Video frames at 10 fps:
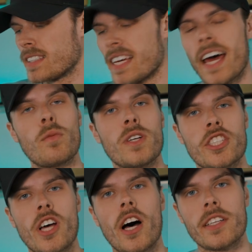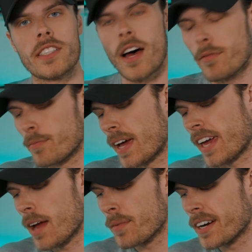10, which is on the top of my
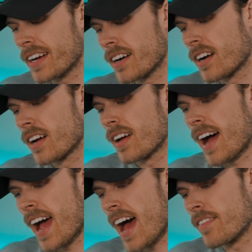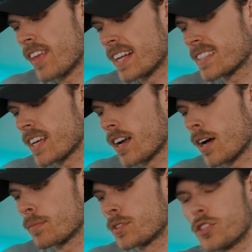camera here, I have that set
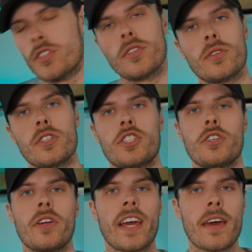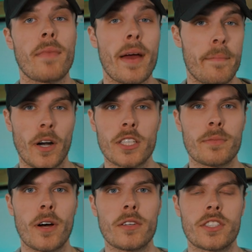up to shooting in my burst
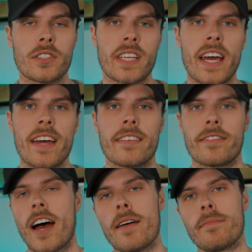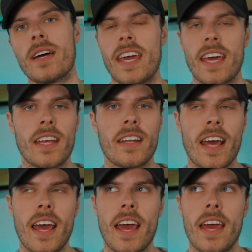mode. So say if I'm in
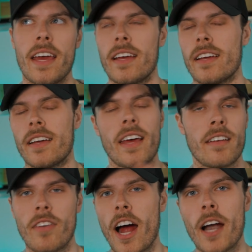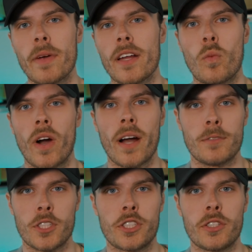a environment where I'm
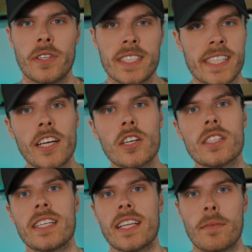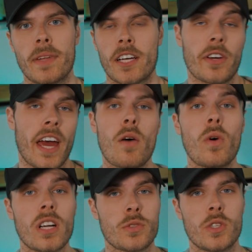just shooting singles and I'm like, okay, I
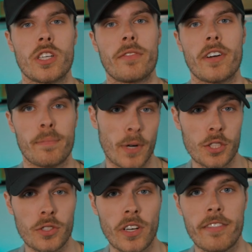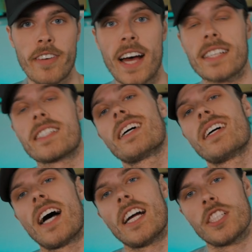want to switch over to burst really fast,
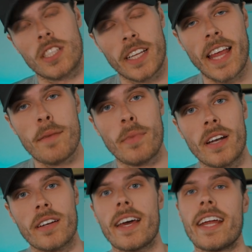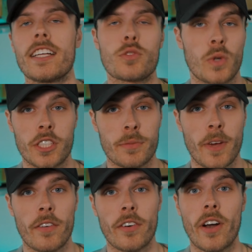I just click that button and it switches me
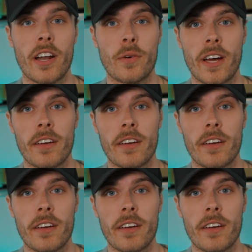over right away.